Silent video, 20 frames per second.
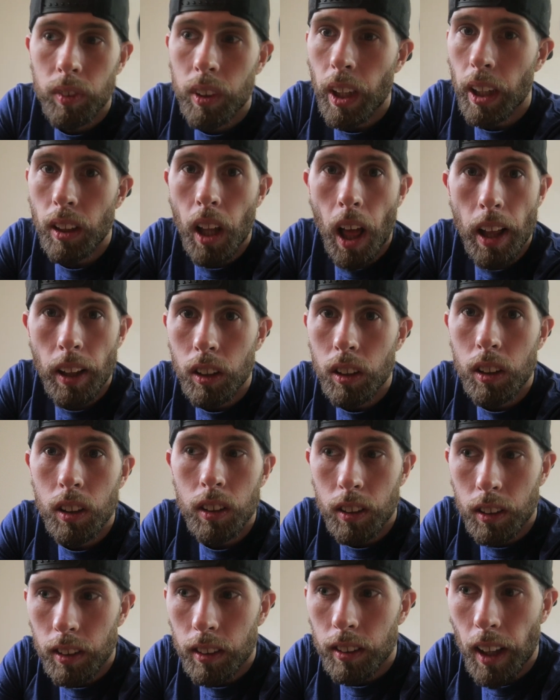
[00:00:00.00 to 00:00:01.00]
Technology
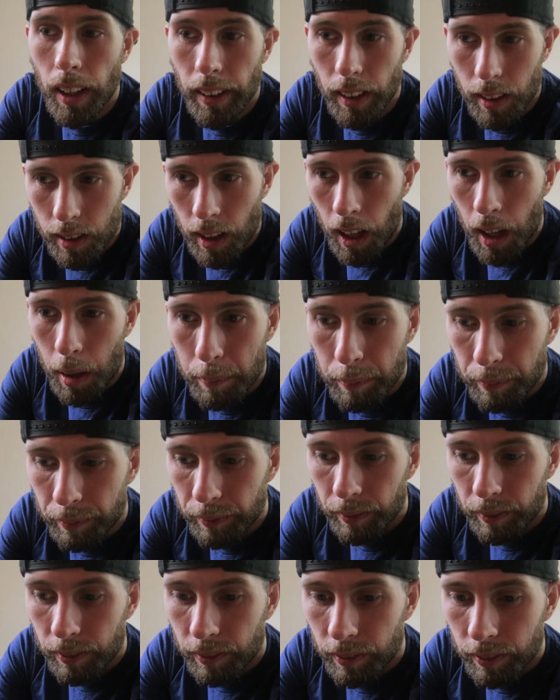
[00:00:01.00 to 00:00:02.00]
is just not the same.
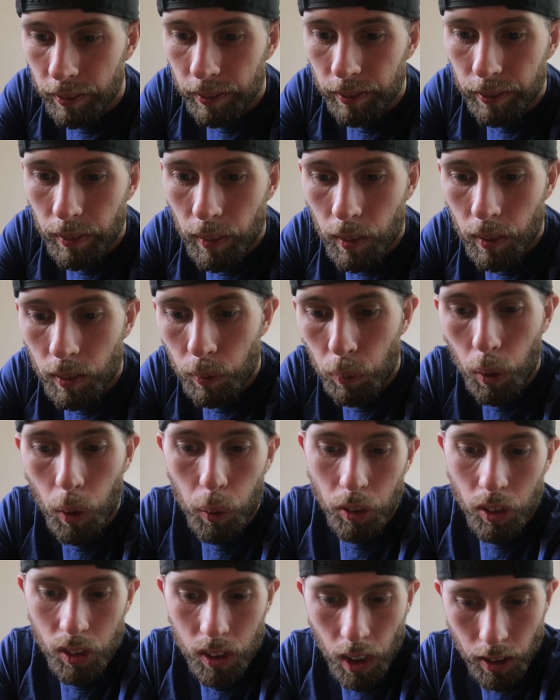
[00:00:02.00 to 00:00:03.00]

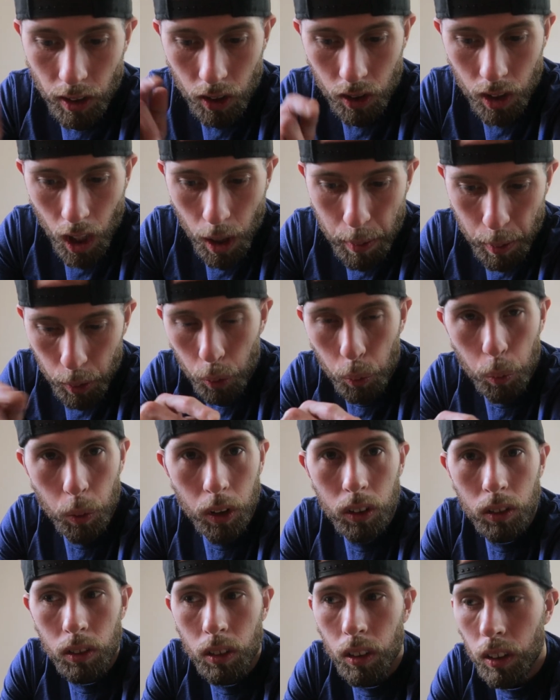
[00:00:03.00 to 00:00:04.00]
Well, it's not the same as it
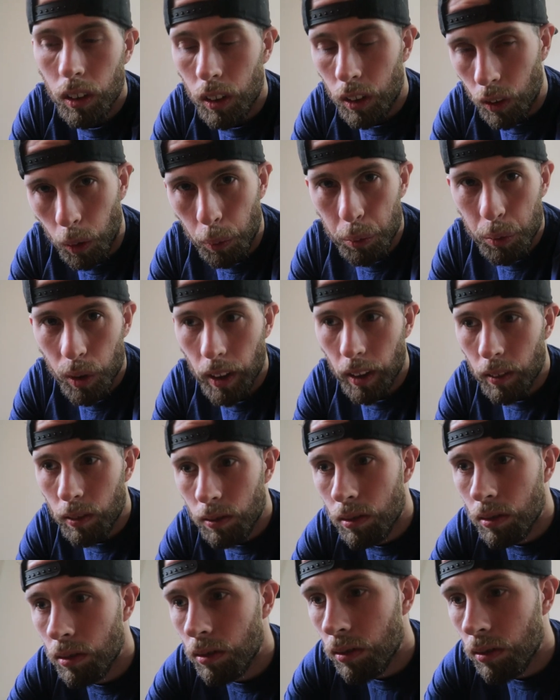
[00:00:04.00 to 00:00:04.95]
was. You know what I'm saying.